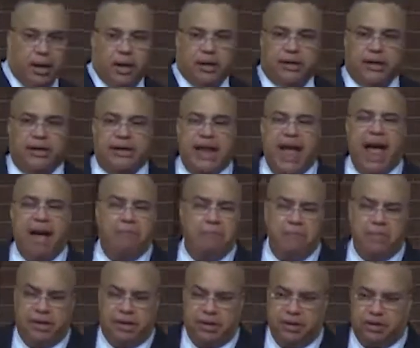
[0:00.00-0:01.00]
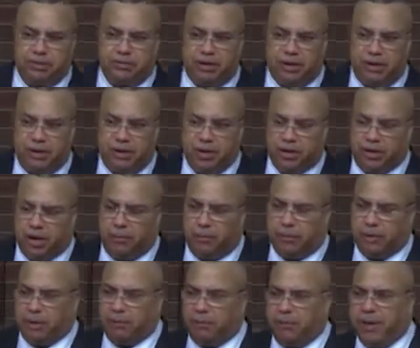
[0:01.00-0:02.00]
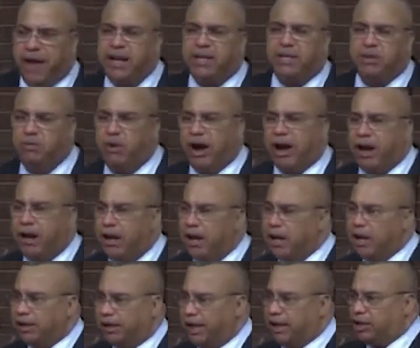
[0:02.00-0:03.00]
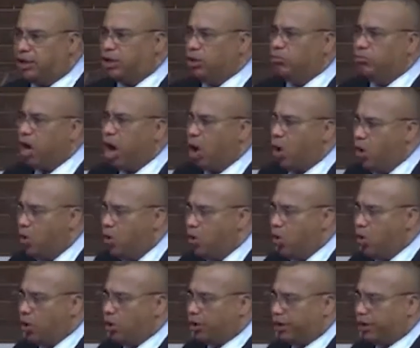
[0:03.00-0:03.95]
The nap ministry, the best way that you know